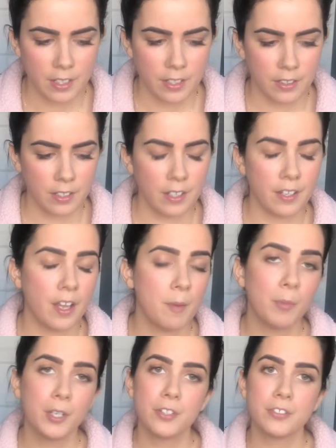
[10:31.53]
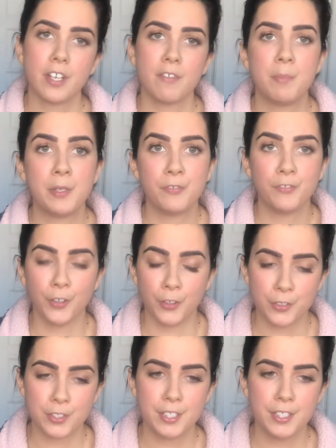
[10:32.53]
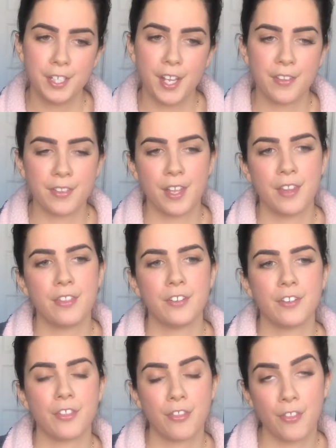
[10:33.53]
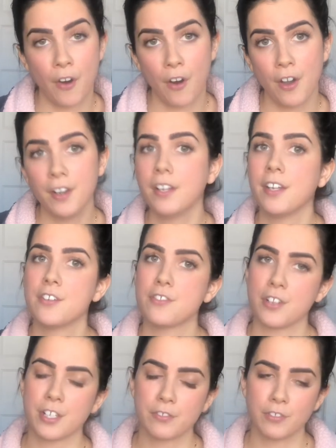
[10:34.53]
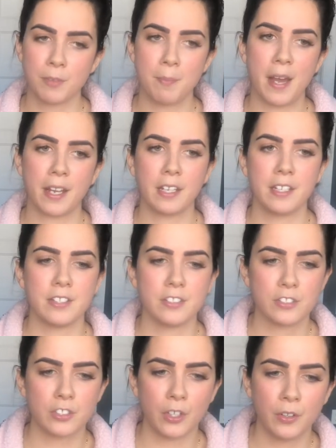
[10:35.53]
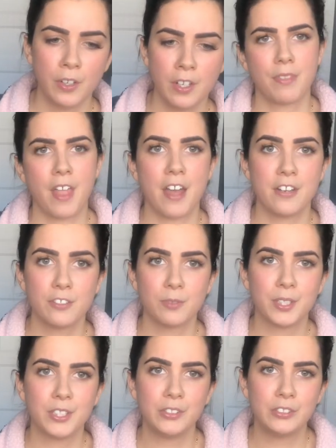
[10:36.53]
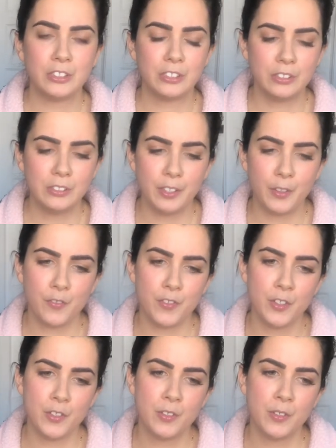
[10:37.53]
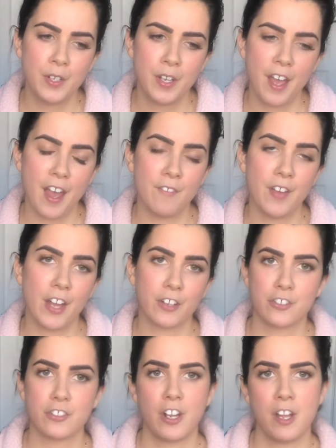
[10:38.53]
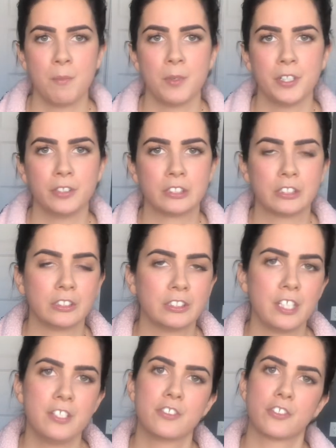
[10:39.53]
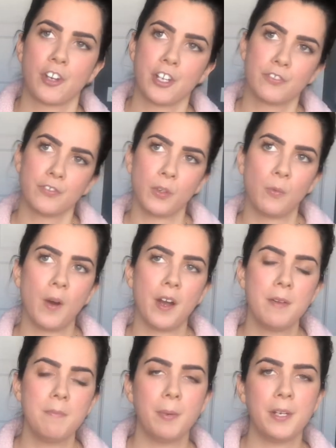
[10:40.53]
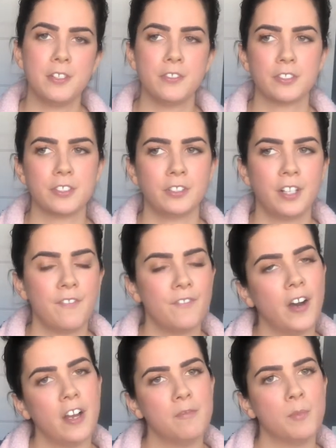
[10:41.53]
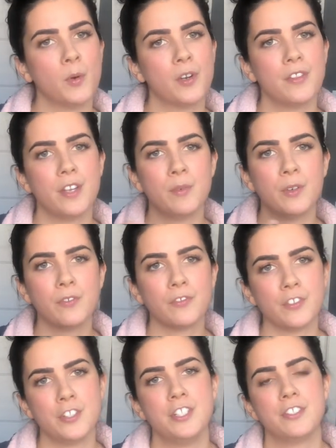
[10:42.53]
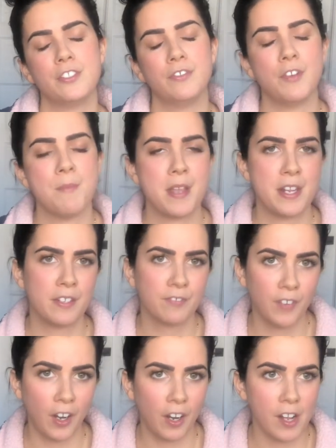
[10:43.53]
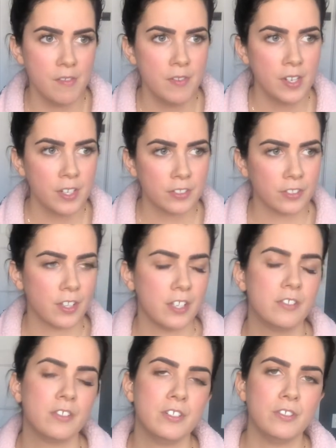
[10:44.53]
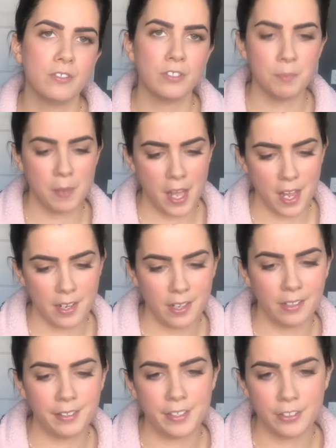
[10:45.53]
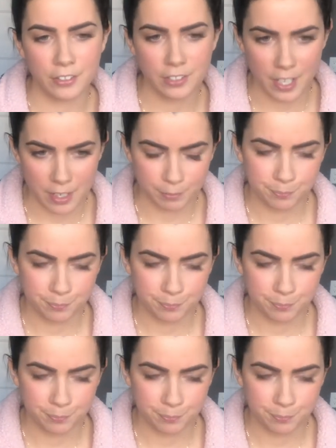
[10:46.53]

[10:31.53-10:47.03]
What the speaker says: the embryos have been frozen and then they're thawed and transferred back in. So that is what they'll do if you have extra embryos. So say you transfer one, but you still have five more, they will freeze the remaining five so that you can use them at a later date.